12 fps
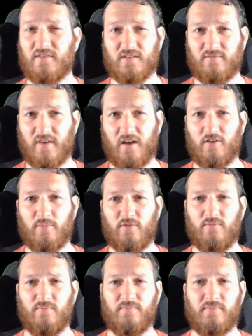invaluable.
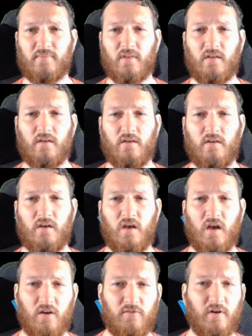
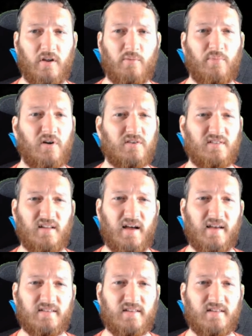For interpersonalized,